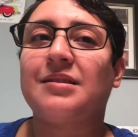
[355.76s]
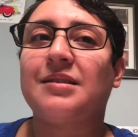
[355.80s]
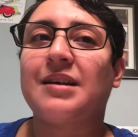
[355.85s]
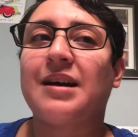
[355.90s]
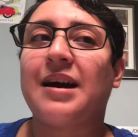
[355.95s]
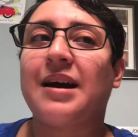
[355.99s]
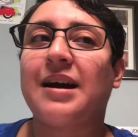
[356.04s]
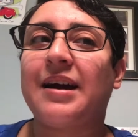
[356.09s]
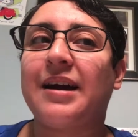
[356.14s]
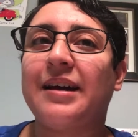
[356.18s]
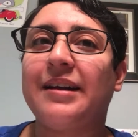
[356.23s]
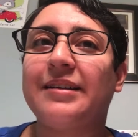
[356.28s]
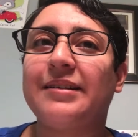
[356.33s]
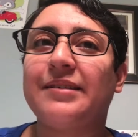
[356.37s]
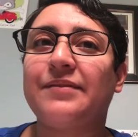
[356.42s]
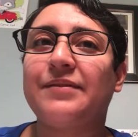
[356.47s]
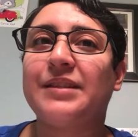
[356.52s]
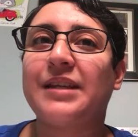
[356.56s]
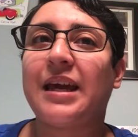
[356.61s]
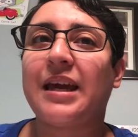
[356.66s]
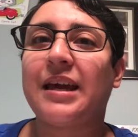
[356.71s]
kind
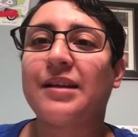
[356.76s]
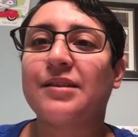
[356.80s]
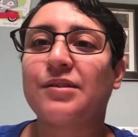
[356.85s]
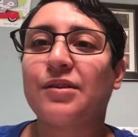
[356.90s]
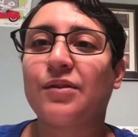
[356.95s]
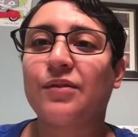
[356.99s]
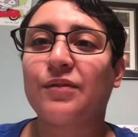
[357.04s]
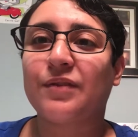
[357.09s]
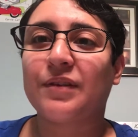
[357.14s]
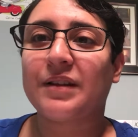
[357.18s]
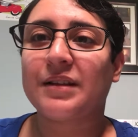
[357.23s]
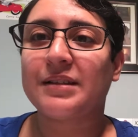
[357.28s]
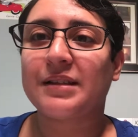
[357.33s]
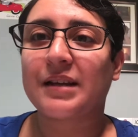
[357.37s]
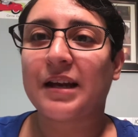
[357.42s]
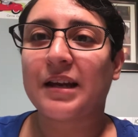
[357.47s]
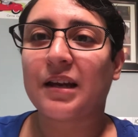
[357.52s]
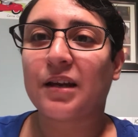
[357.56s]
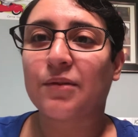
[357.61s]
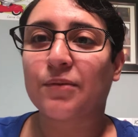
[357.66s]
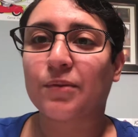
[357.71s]
of takes over the
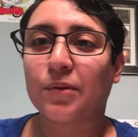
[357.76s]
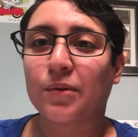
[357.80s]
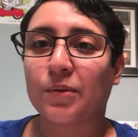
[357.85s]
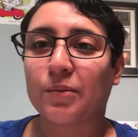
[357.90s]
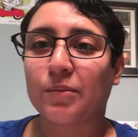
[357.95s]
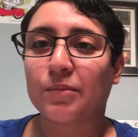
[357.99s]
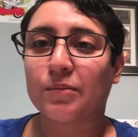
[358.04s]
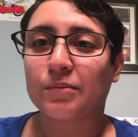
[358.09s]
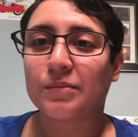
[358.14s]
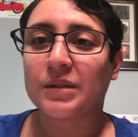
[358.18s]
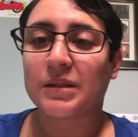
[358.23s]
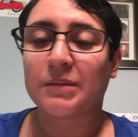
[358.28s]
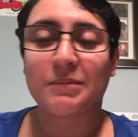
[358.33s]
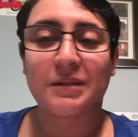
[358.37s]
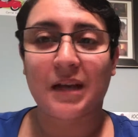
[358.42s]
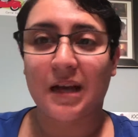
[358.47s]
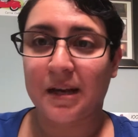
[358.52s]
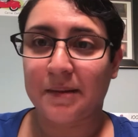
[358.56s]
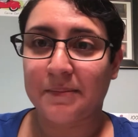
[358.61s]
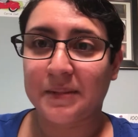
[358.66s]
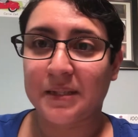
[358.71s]
dining room
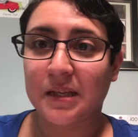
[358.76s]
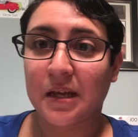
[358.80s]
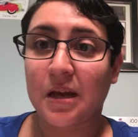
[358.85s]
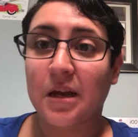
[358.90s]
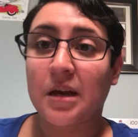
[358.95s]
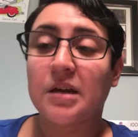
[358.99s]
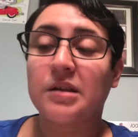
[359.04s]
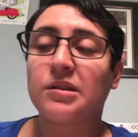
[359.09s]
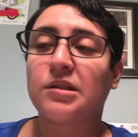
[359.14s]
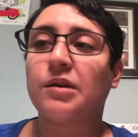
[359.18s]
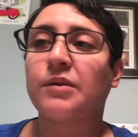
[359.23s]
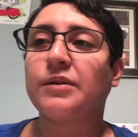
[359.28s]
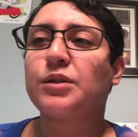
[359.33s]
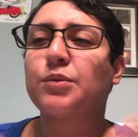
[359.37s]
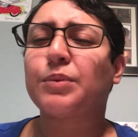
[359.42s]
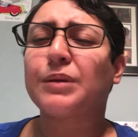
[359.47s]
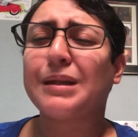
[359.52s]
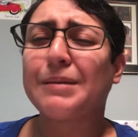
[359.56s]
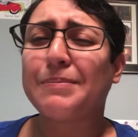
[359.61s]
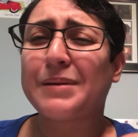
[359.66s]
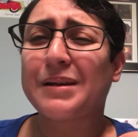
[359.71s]
sometimes. So it's
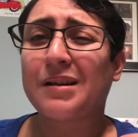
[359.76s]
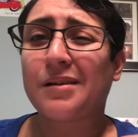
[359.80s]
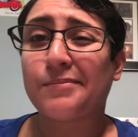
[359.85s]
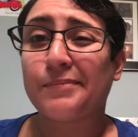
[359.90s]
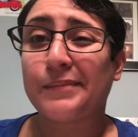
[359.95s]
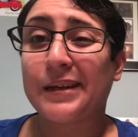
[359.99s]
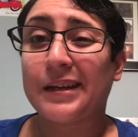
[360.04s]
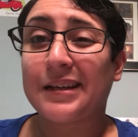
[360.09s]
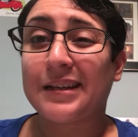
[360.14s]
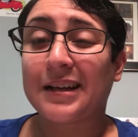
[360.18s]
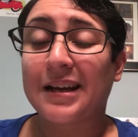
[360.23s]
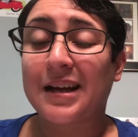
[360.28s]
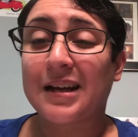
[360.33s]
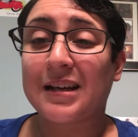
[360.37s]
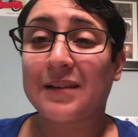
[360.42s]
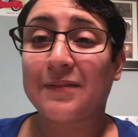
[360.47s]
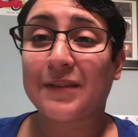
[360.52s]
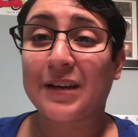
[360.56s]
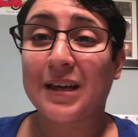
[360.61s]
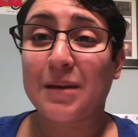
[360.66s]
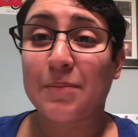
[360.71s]
really been on me to
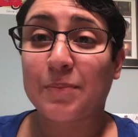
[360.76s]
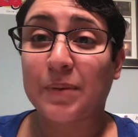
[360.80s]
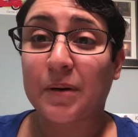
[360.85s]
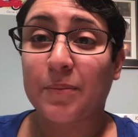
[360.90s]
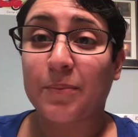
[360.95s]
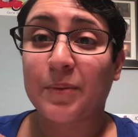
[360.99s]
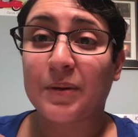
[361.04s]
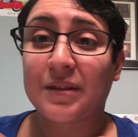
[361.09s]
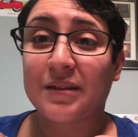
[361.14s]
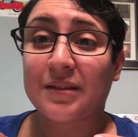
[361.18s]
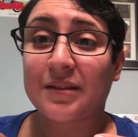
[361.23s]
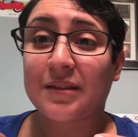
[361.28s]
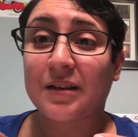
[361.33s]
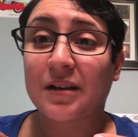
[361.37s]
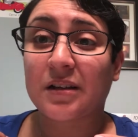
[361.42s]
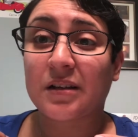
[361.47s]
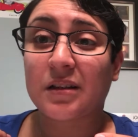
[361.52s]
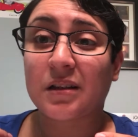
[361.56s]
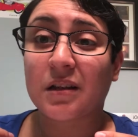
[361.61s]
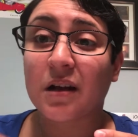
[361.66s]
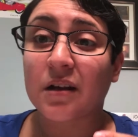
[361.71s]
kind of keep up with the
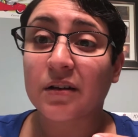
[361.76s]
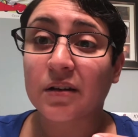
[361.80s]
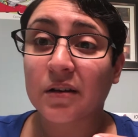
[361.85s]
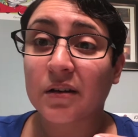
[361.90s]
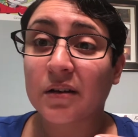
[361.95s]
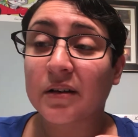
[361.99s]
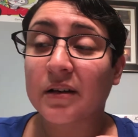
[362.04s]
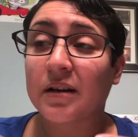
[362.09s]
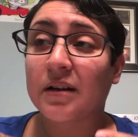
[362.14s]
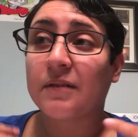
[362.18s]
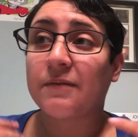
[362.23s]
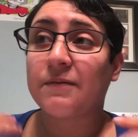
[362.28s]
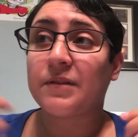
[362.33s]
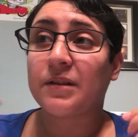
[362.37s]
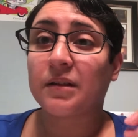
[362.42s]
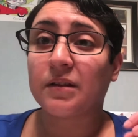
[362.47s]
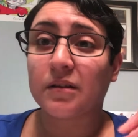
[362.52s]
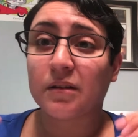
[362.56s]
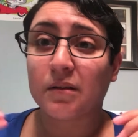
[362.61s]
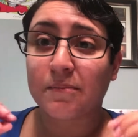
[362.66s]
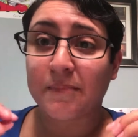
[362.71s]
clutter of
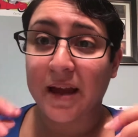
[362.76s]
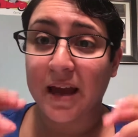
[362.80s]
the little